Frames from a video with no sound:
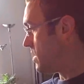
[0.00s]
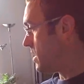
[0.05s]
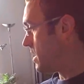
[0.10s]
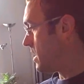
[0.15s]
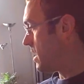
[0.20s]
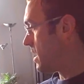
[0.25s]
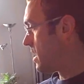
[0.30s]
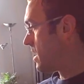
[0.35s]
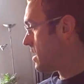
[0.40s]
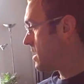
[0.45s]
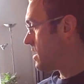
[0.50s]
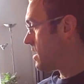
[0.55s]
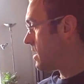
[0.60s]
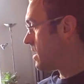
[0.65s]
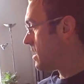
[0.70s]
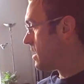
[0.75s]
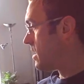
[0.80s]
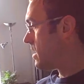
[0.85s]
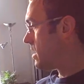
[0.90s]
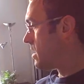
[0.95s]
me
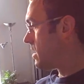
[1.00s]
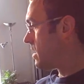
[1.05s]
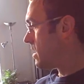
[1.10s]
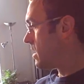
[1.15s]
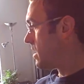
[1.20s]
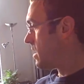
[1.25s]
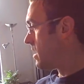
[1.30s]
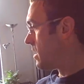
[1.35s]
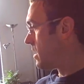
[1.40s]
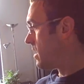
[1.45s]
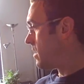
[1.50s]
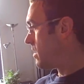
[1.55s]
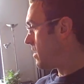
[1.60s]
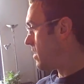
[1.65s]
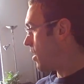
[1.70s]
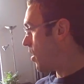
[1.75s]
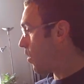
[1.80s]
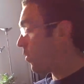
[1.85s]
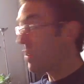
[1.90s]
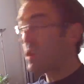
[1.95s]

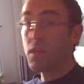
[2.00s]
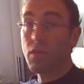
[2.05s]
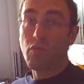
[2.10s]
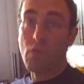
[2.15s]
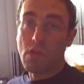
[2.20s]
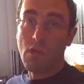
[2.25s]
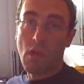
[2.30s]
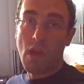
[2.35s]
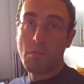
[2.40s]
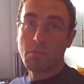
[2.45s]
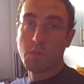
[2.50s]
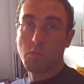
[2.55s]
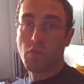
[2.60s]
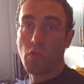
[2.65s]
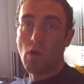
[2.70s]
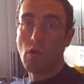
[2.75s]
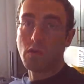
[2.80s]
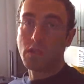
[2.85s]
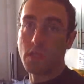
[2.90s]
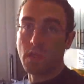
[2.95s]
only 3 grams of
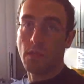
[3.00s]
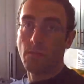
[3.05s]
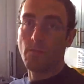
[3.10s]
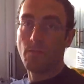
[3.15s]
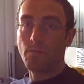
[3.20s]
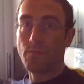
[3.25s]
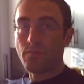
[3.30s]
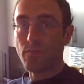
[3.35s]
protein.